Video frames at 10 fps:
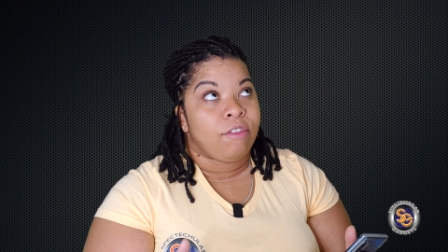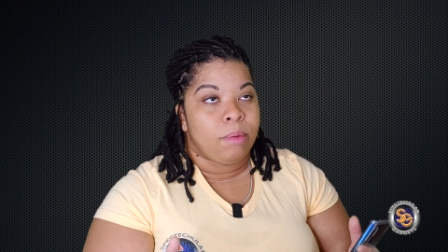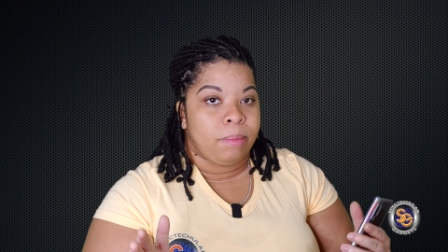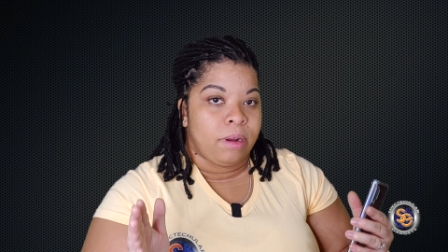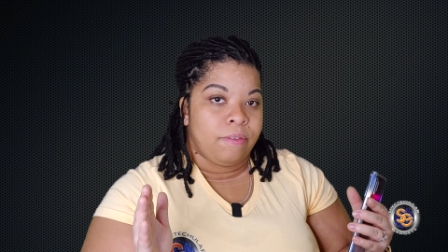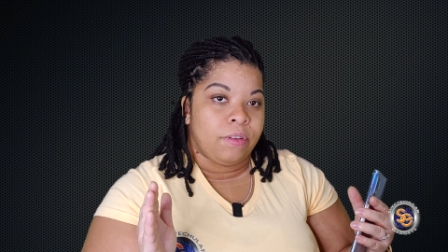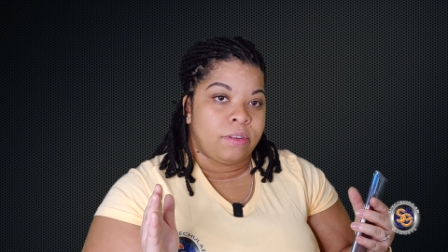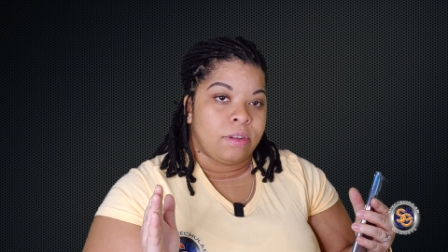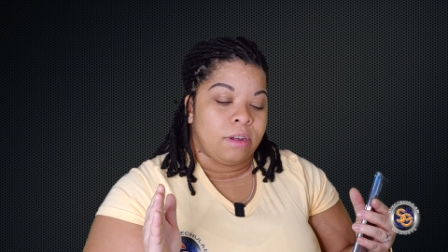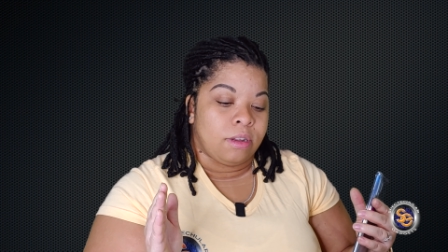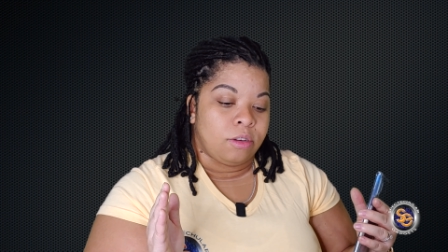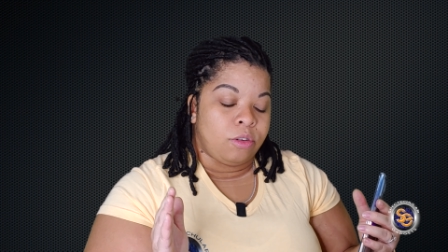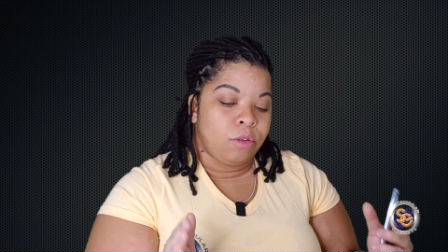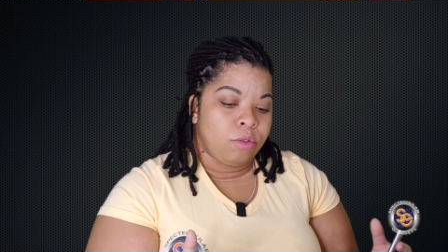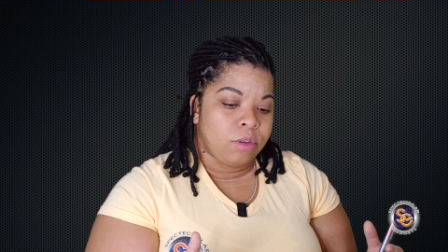remember if it's a
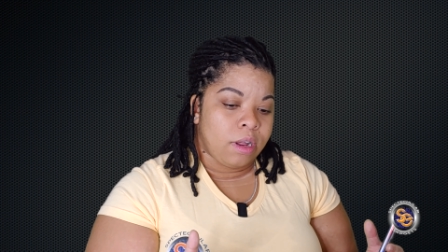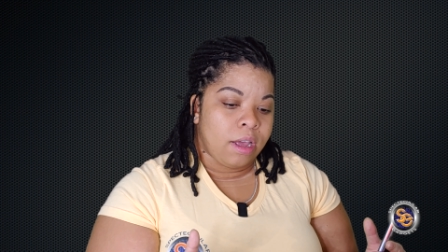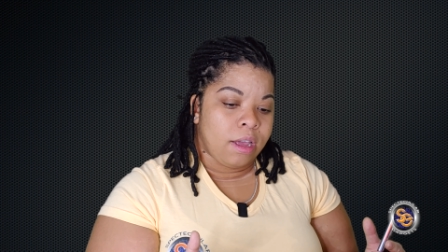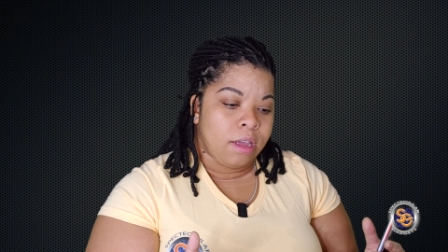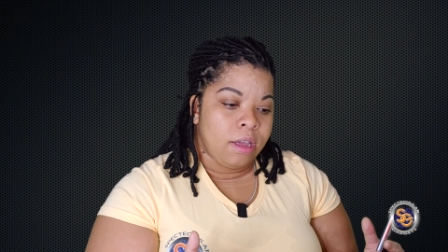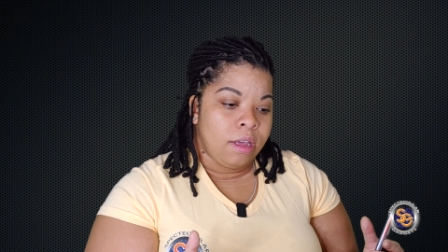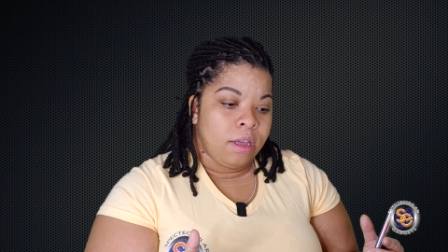Tuesday